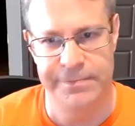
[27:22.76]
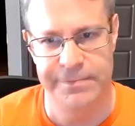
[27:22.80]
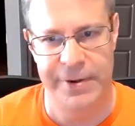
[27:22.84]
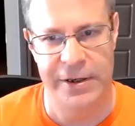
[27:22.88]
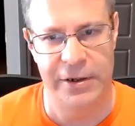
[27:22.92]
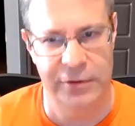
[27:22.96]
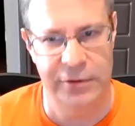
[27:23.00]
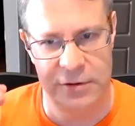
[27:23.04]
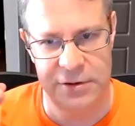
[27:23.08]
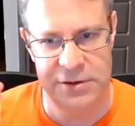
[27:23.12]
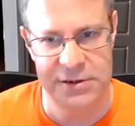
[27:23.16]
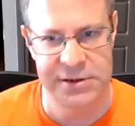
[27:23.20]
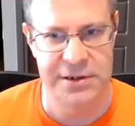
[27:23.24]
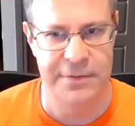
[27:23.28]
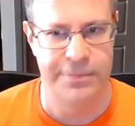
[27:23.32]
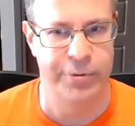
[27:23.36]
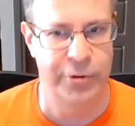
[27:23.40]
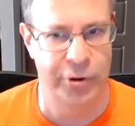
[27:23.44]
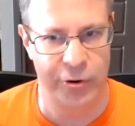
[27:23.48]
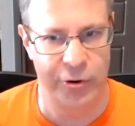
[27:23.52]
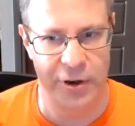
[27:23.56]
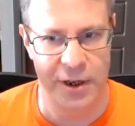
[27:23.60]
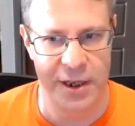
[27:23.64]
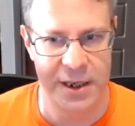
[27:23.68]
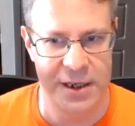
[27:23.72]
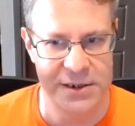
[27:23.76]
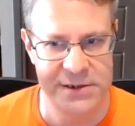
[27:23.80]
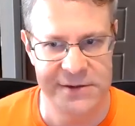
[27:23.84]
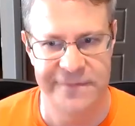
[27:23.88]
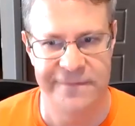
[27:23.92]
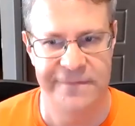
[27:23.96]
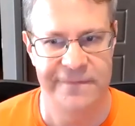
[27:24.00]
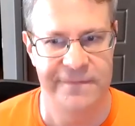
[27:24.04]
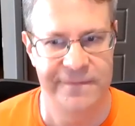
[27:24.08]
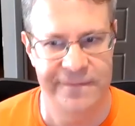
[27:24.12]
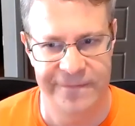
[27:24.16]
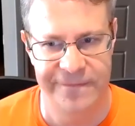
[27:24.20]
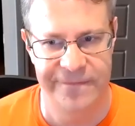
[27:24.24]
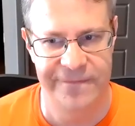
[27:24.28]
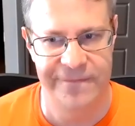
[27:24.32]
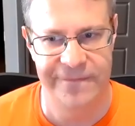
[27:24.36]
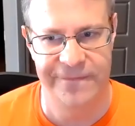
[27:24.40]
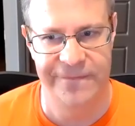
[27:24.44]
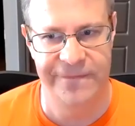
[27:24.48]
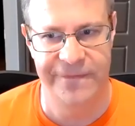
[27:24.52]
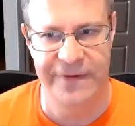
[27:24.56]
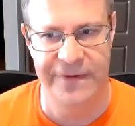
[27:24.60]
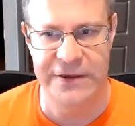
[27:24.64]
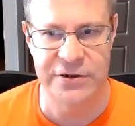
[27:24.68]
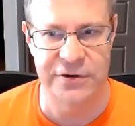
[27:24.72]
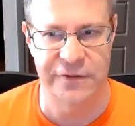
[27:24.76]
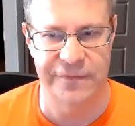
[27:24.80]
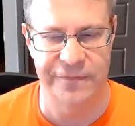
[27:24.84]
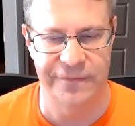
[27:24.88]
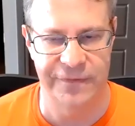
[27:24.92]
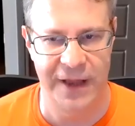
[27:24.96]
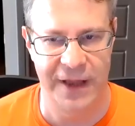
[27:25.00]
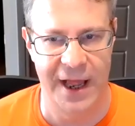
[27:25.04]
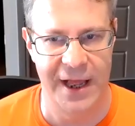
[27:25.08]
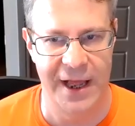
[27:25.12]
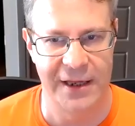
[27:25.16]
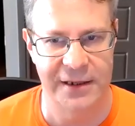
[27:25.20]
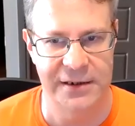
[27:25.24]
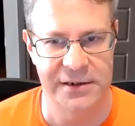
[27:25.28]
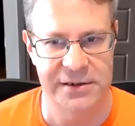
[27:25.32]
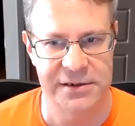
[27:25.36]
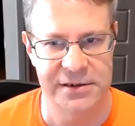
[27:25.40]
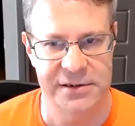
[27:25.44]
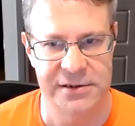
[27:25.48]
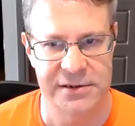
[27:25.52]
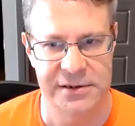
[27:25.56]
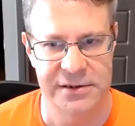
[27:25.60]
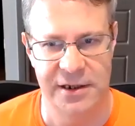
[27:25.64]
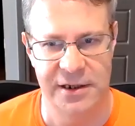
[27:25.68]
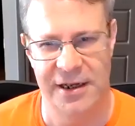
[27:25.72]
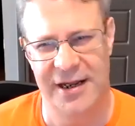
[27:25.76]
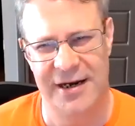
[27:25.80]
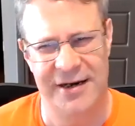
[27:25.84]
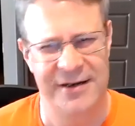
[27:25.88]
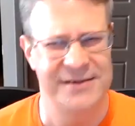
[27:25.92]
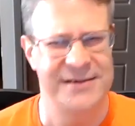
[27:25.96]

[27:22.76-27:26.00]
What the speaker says: builds, deploys, feature flags. And I